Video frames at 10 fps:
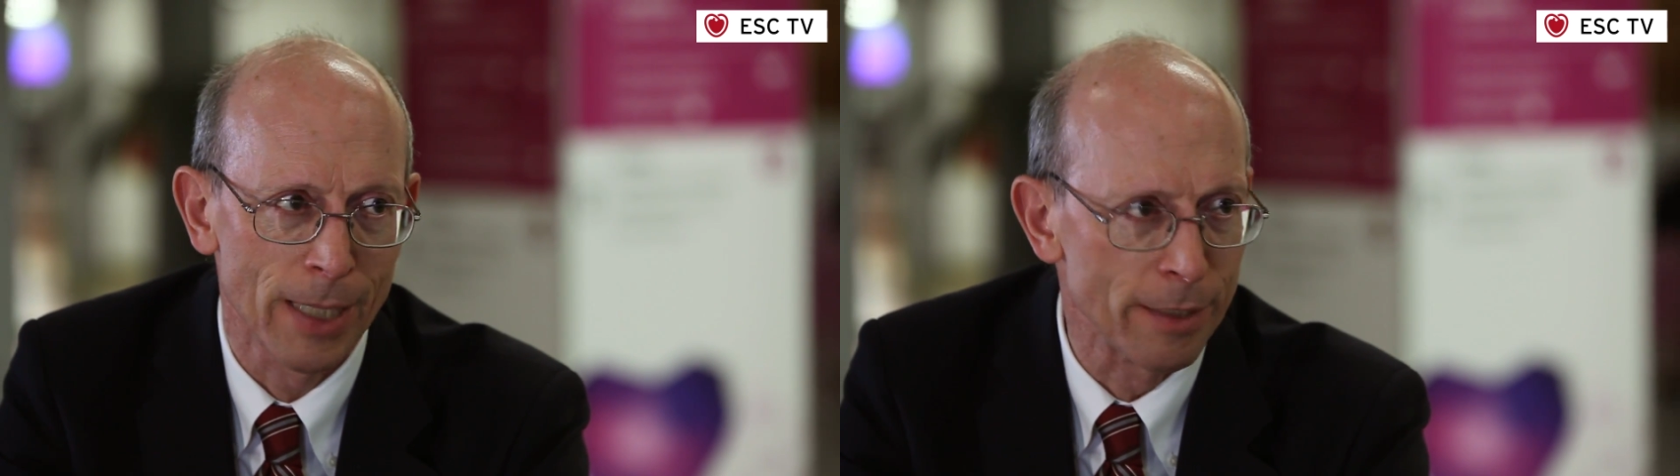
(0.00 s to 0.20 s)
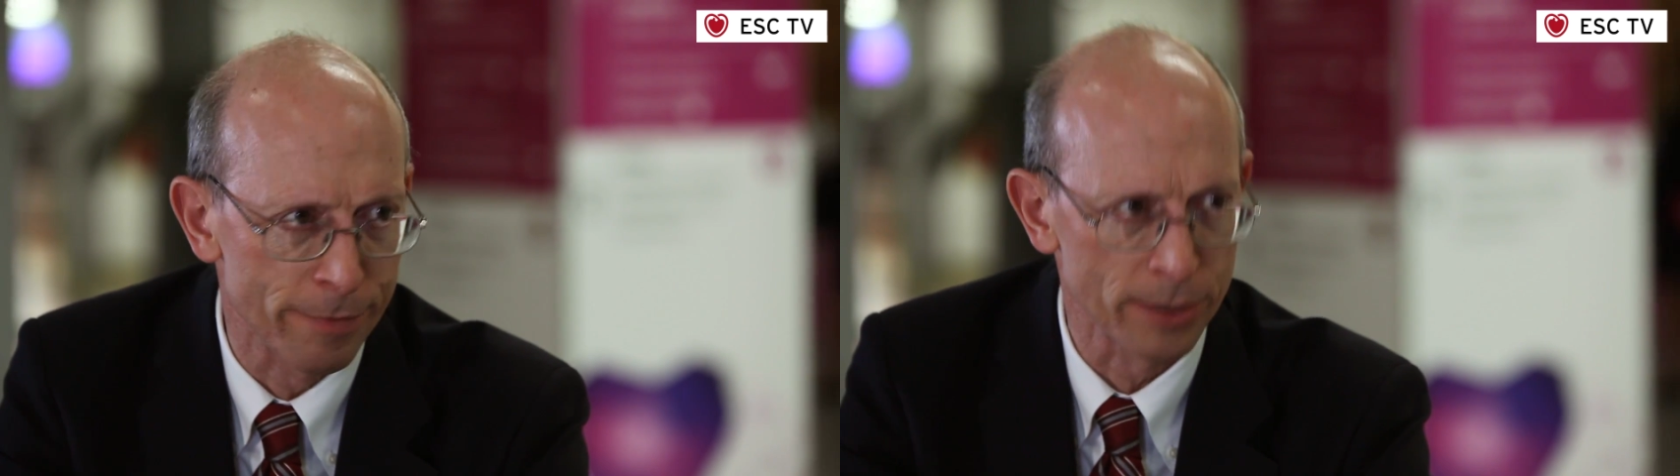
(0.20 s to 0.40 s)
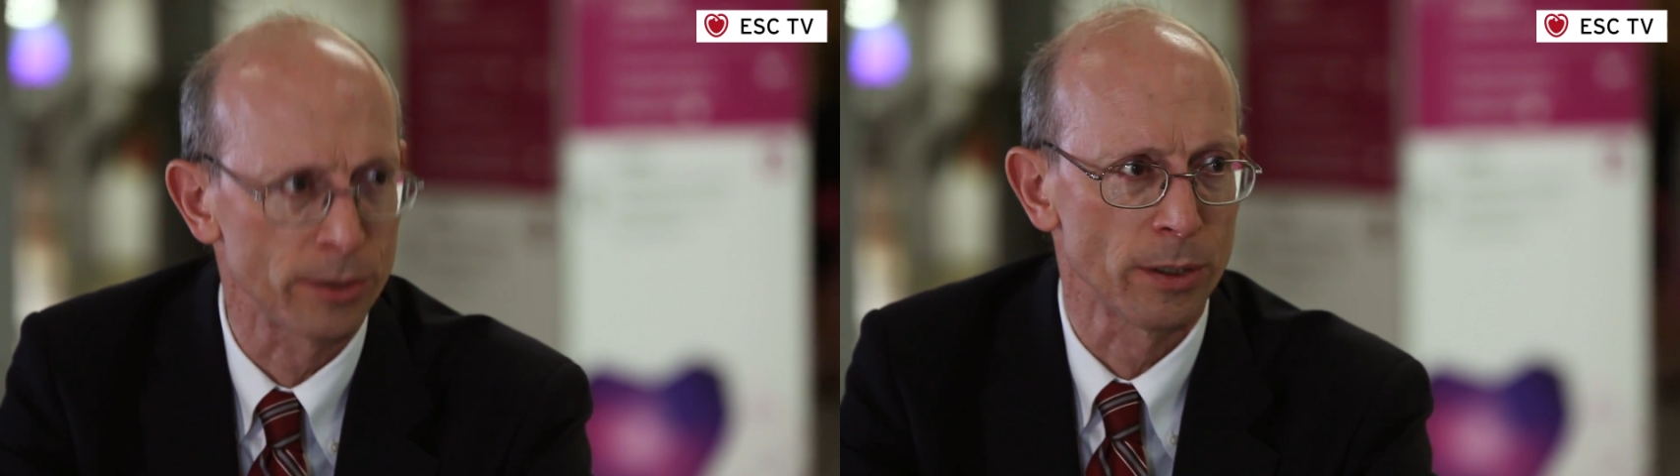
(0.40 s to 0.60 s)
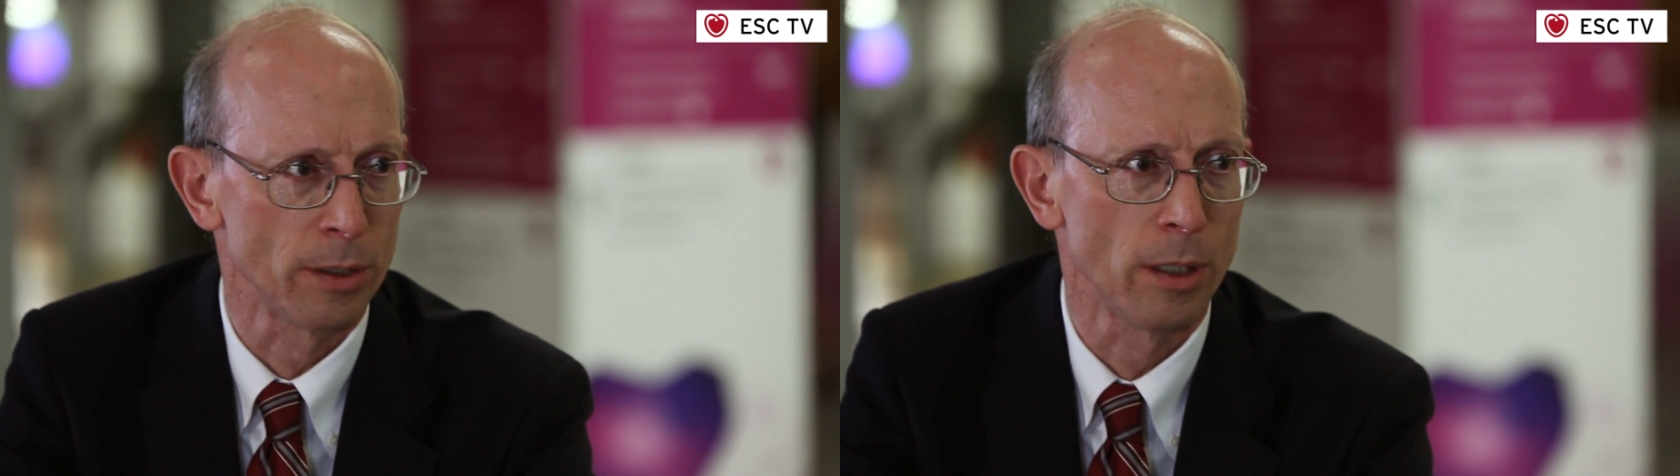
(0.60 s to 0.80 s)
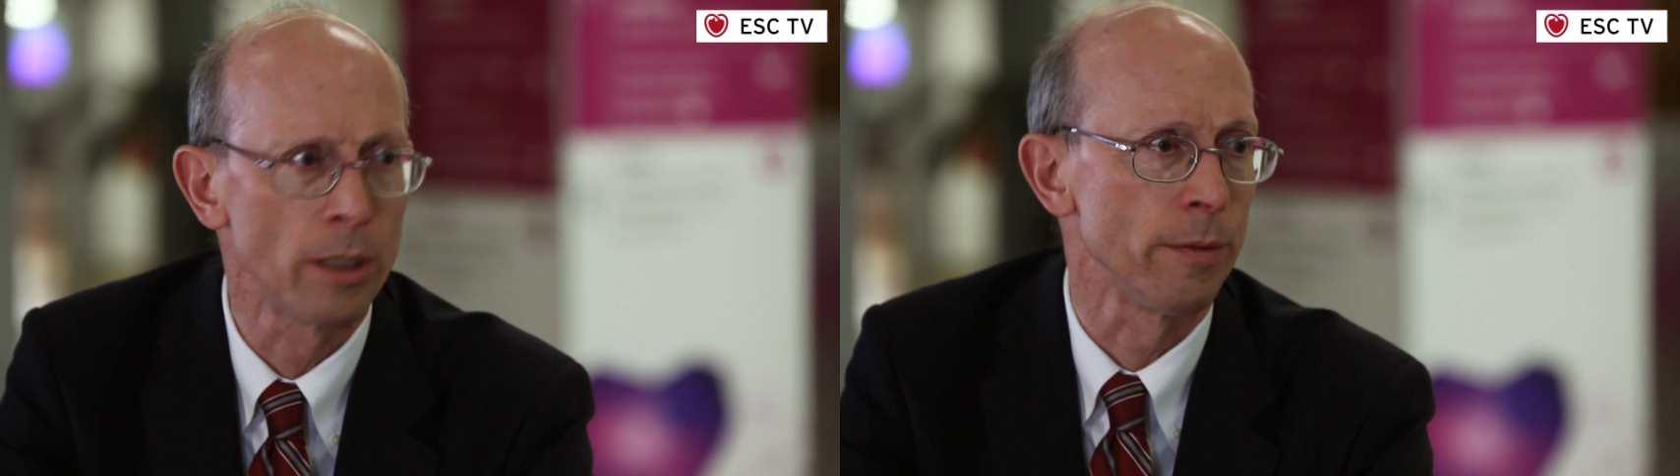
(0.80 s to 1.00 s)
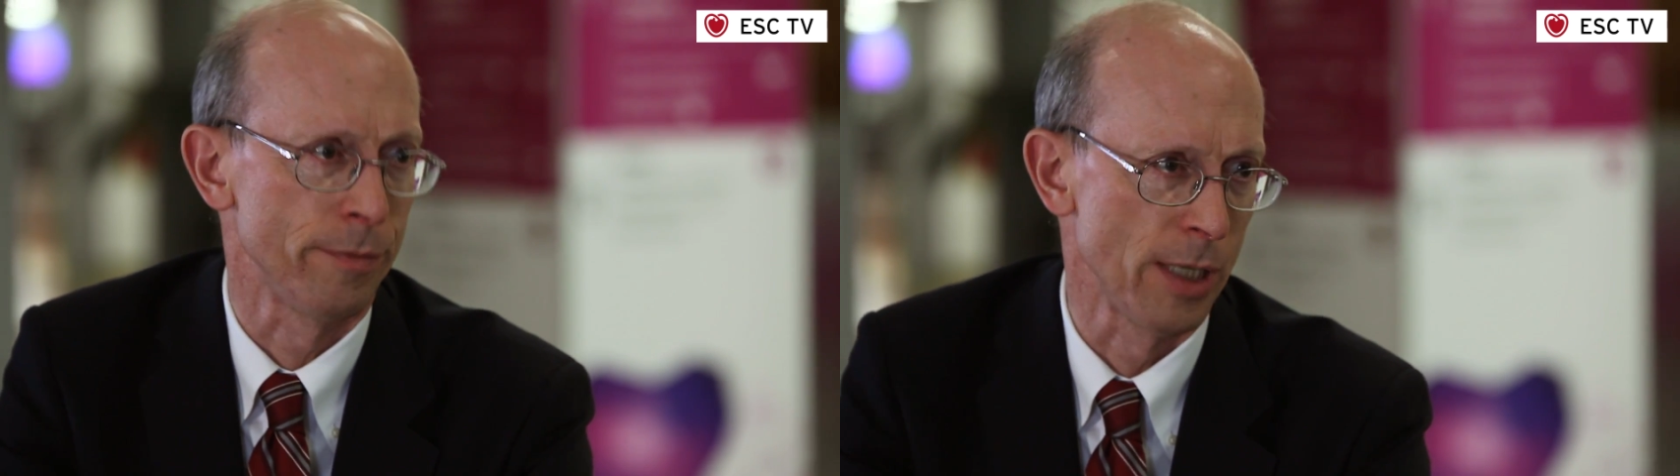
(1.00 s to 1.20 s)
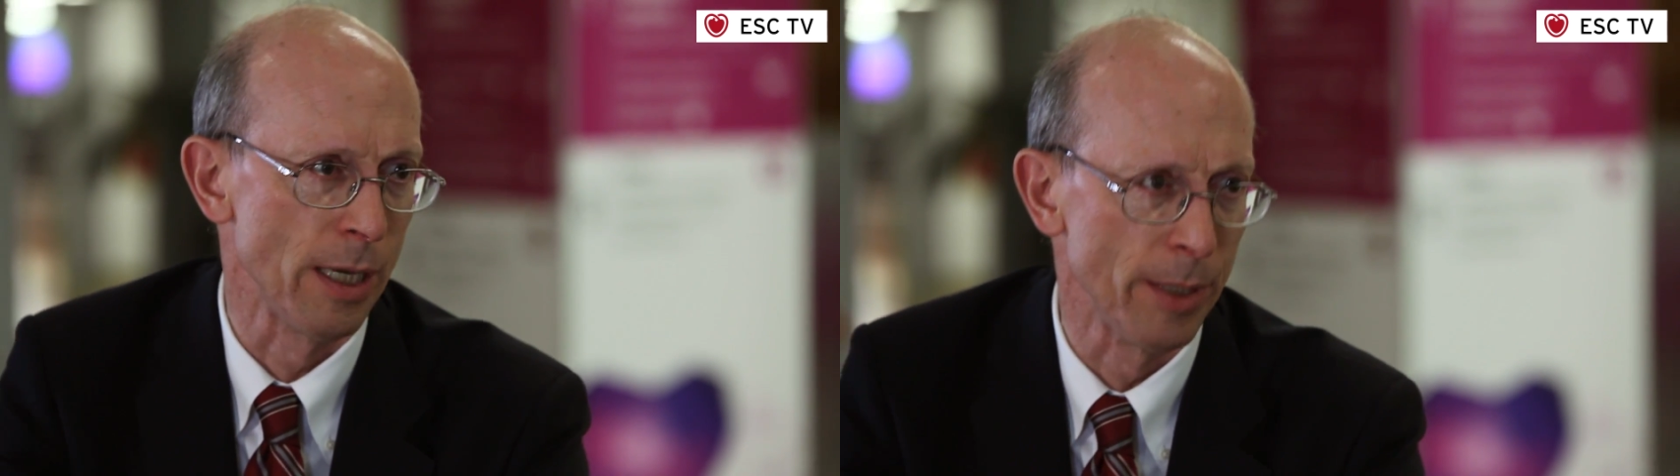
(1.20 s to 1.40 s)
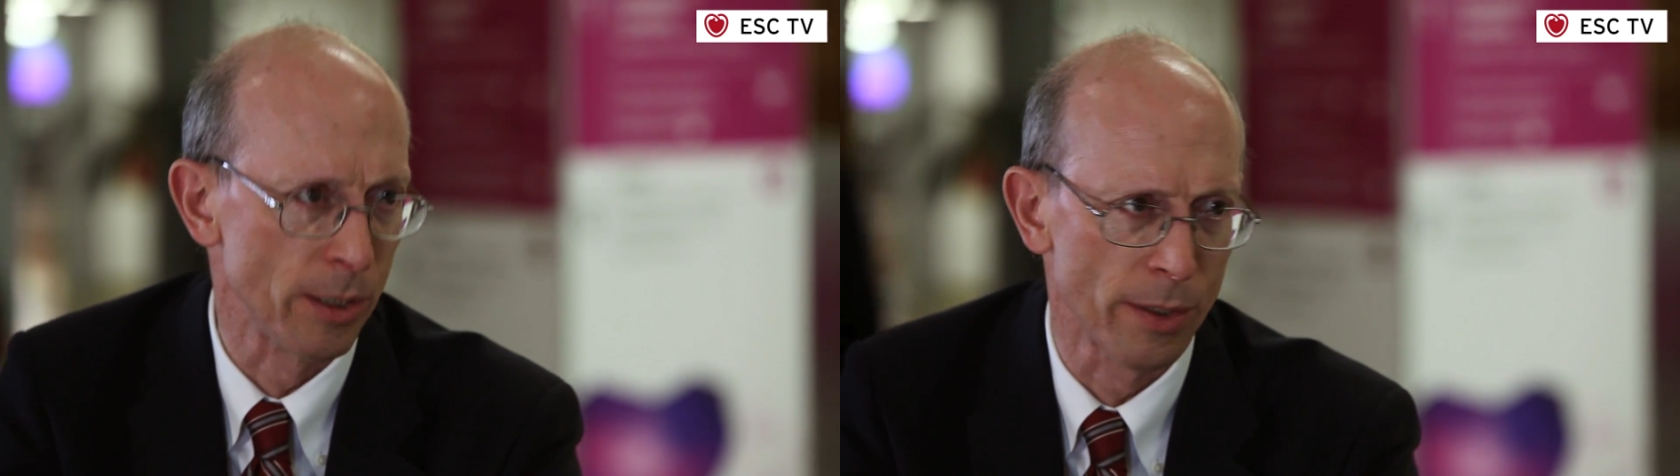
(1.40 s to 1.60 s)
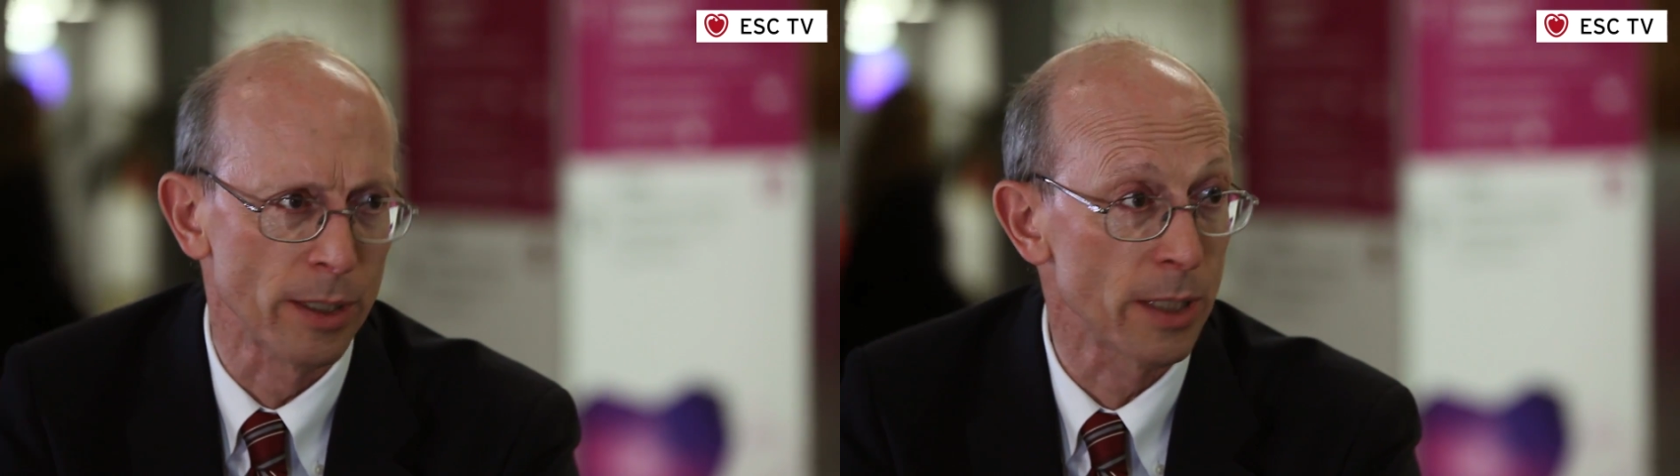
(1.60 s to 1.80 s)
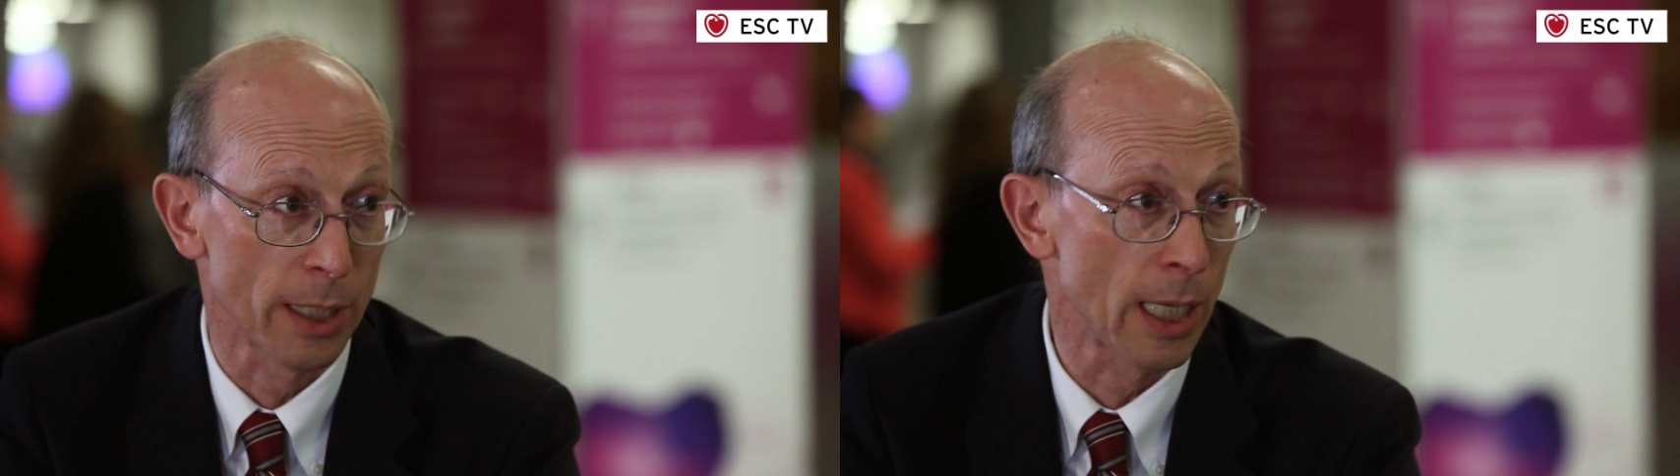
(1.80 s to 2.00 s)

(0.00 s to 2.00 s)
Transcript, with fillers: invested a lot of time into this,